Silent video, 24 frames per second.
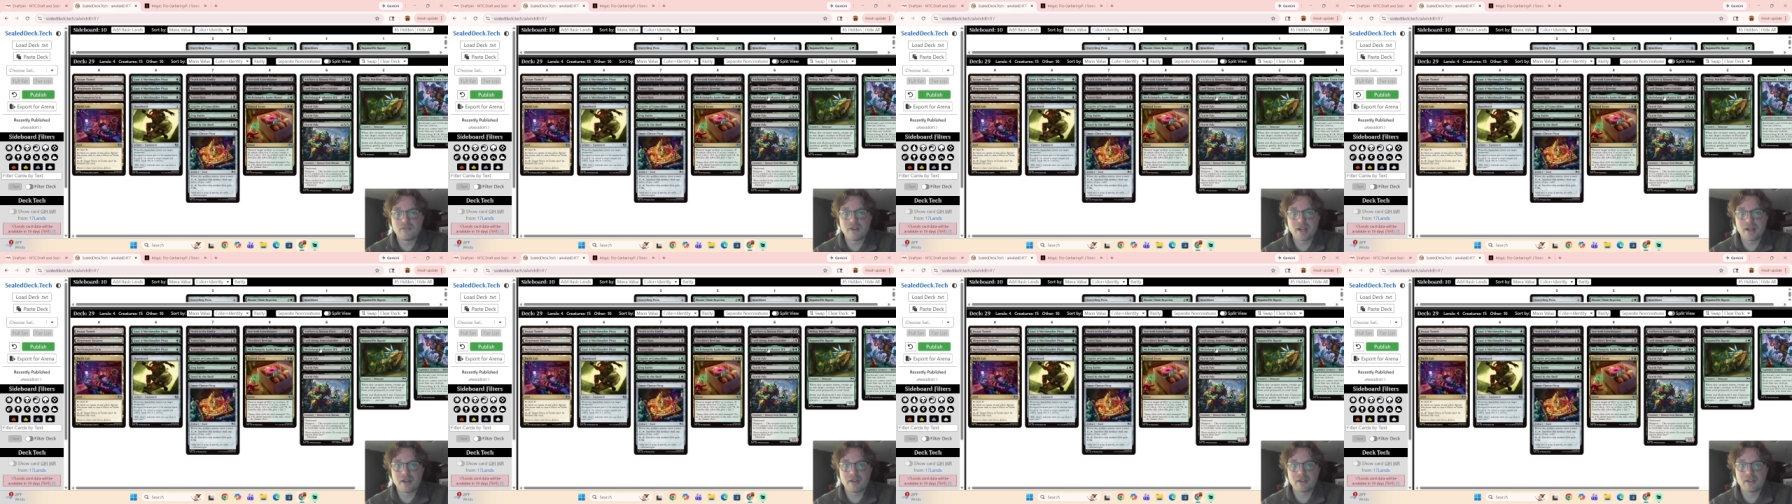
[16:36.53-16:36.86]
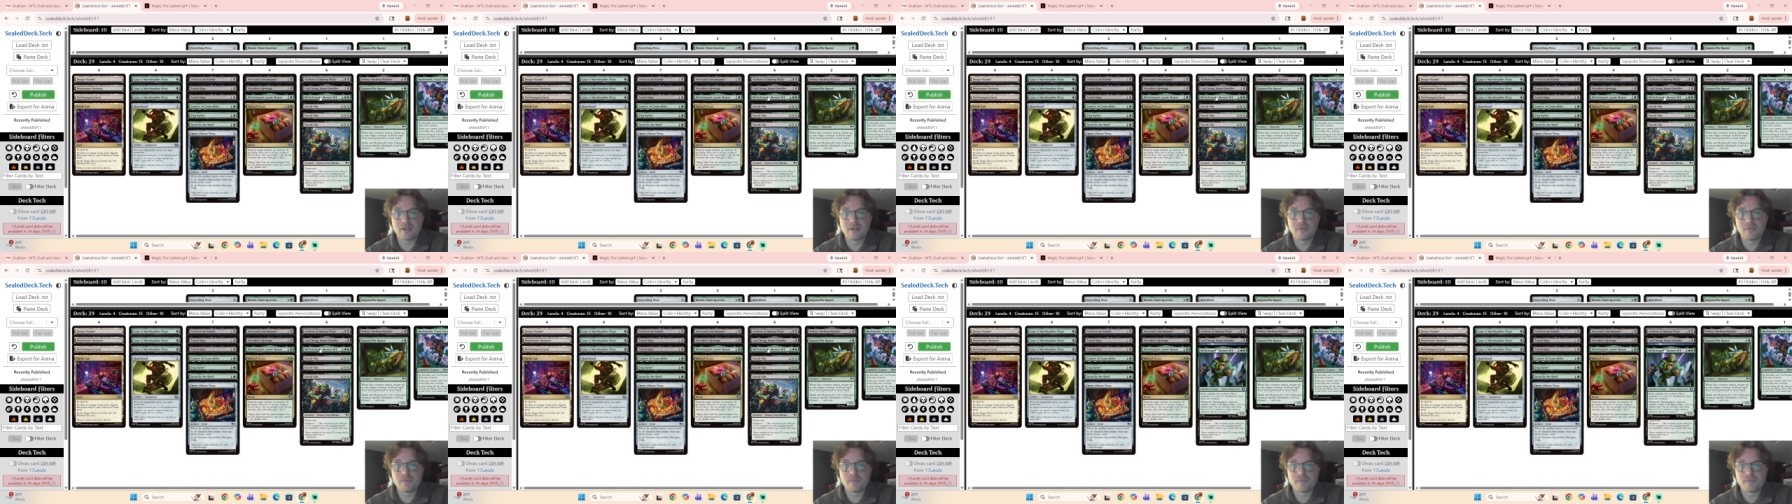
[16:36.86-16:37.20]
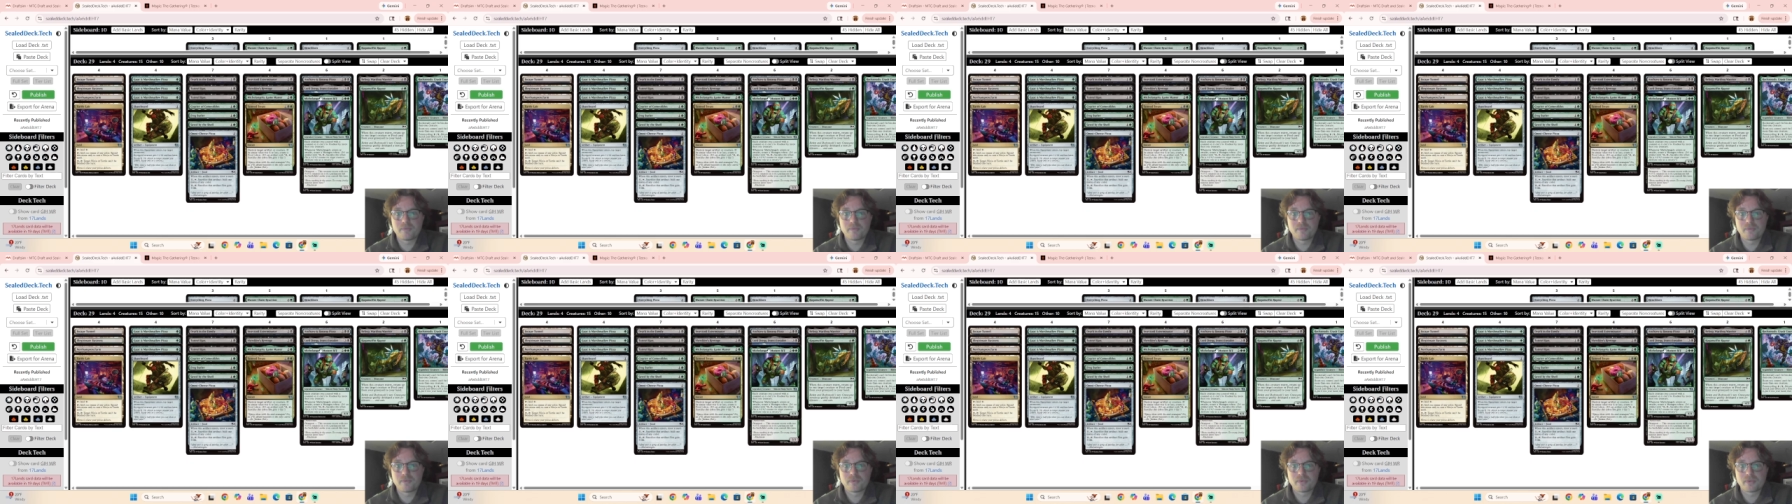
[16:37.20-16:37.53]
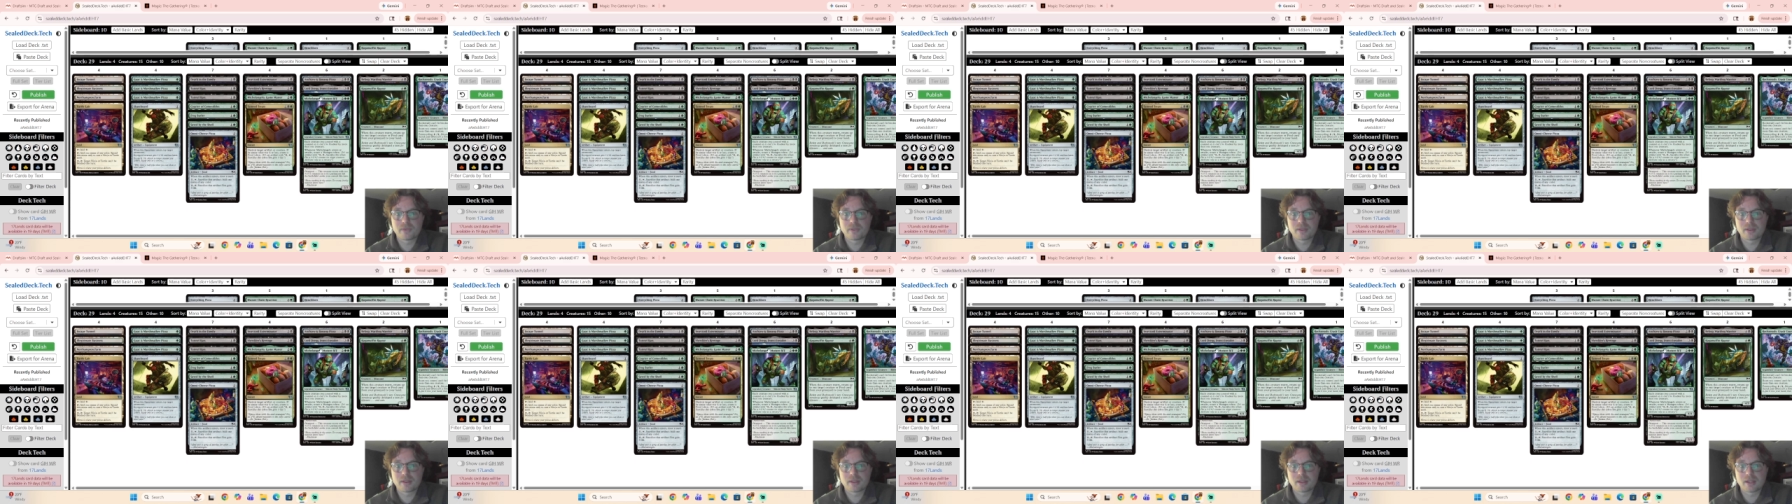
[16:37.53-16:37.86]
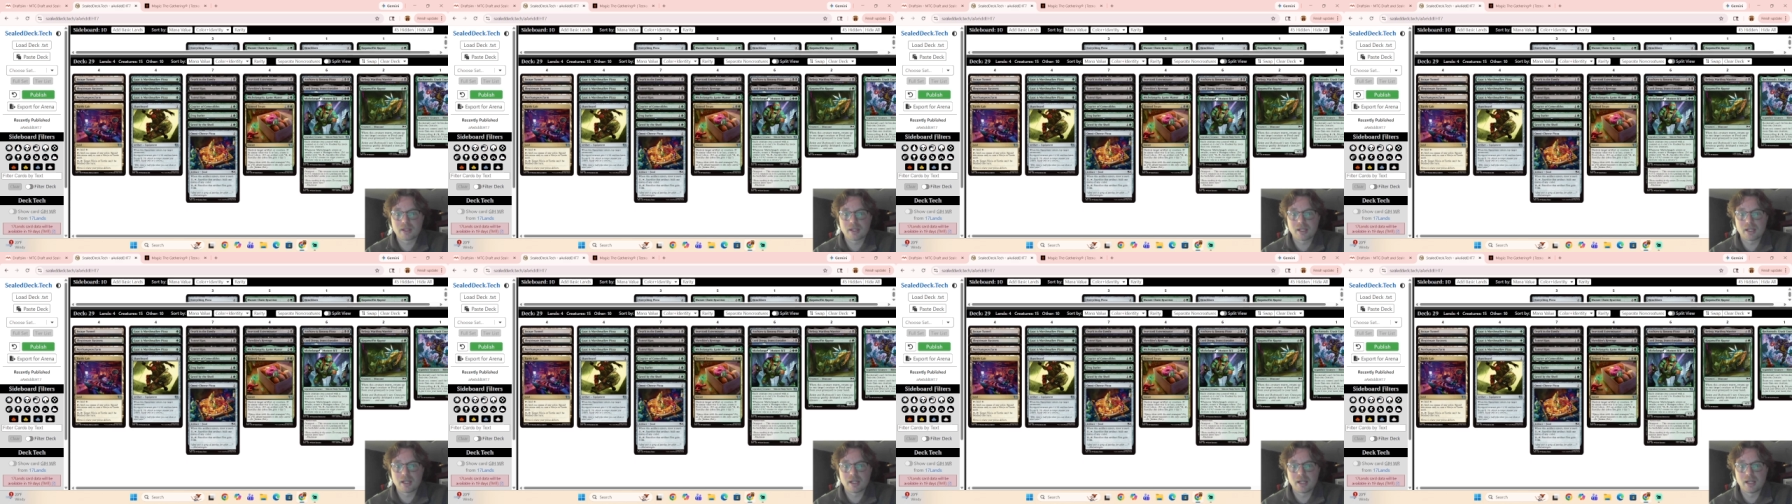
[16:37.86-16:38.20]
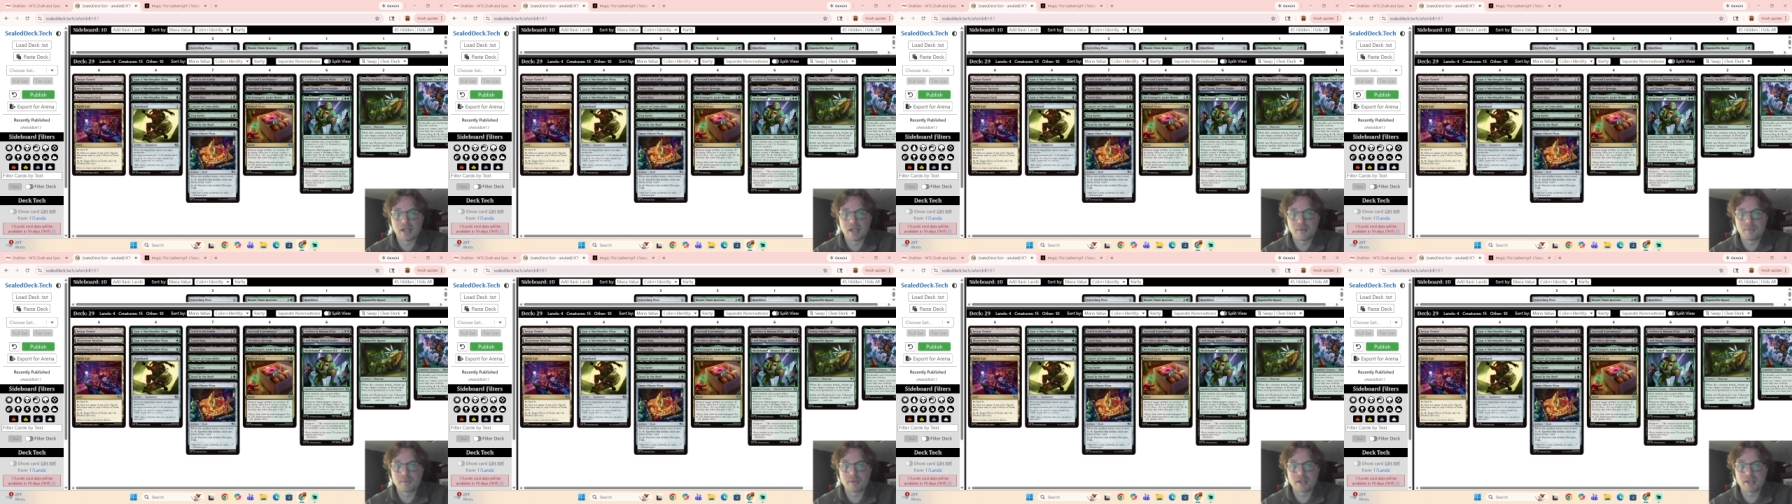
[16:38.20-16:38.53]
value,
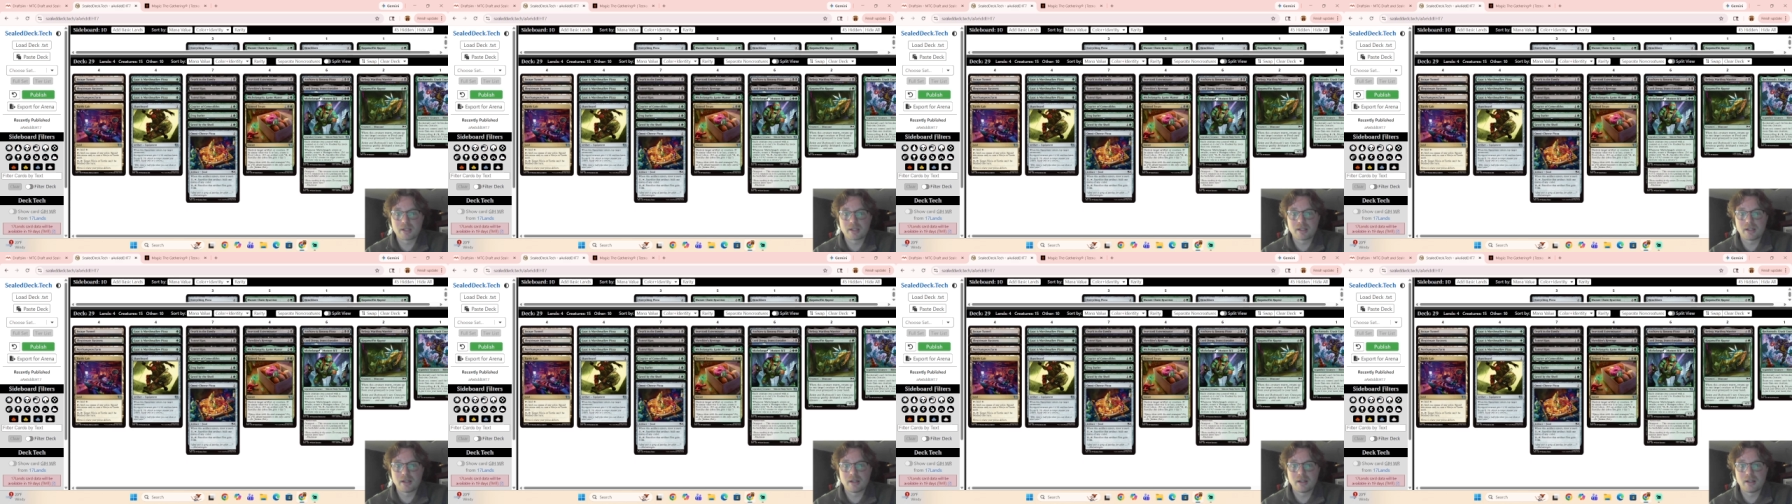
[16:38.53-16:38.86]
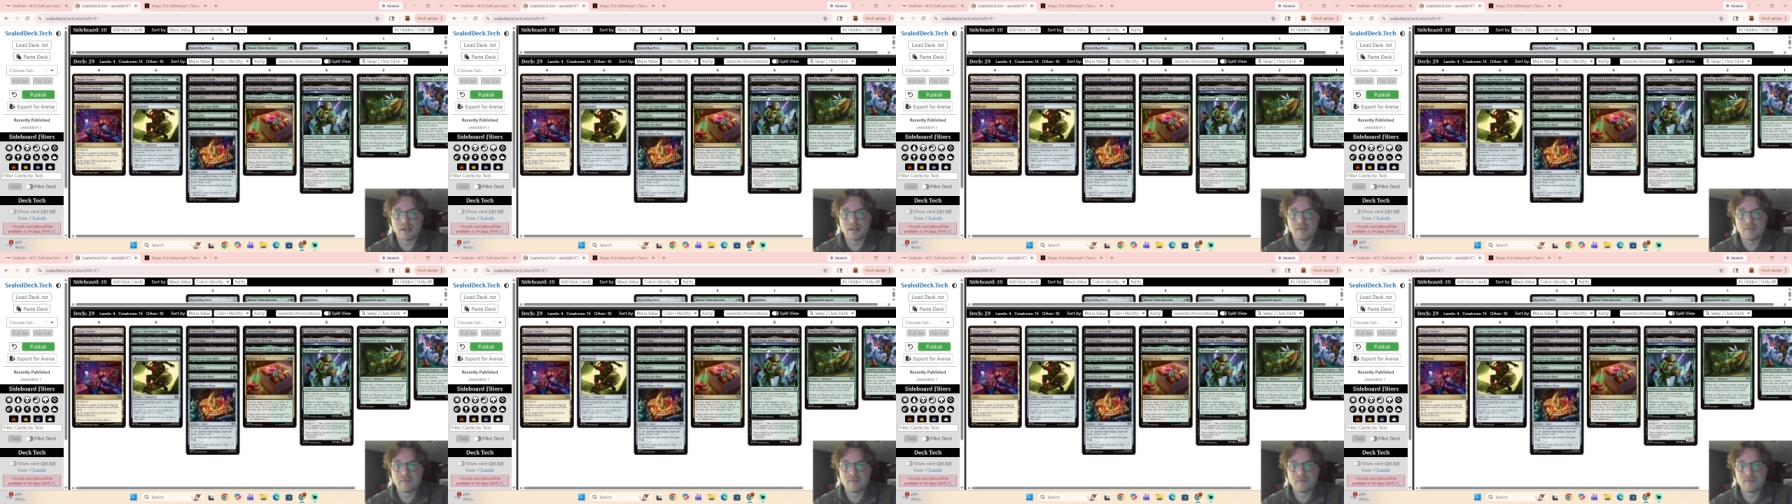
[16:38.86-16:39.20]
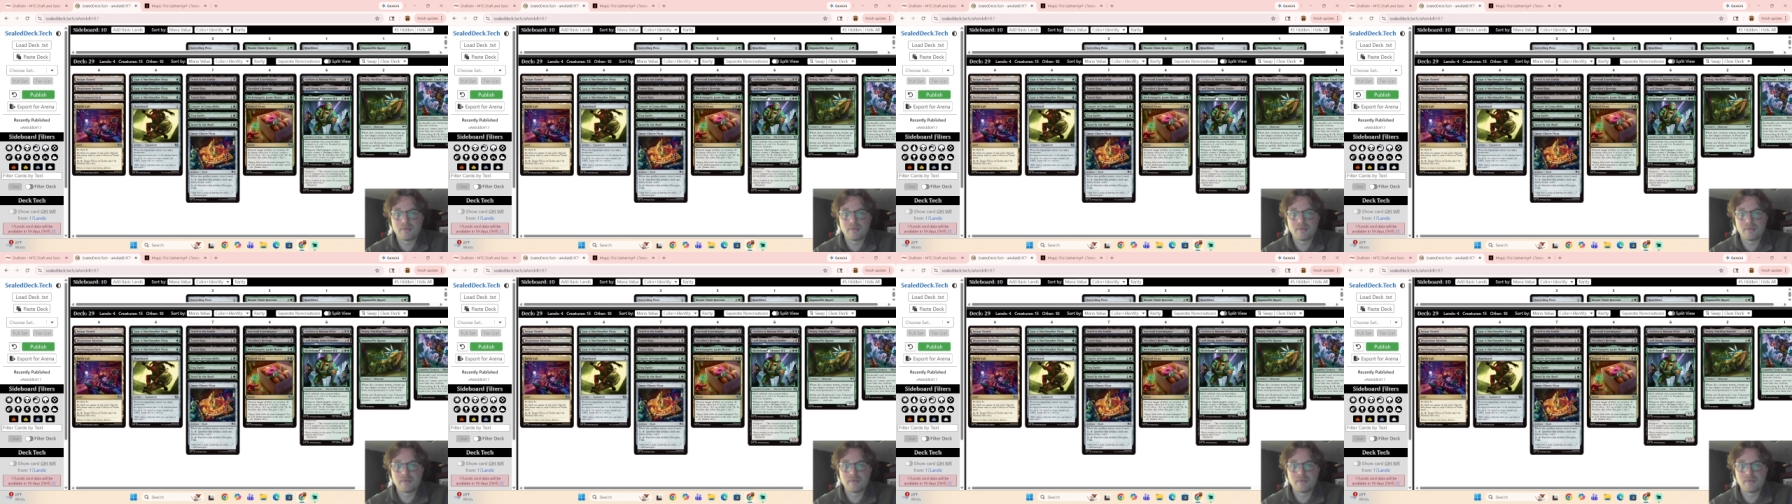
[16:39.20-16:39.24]
I'm gonna cut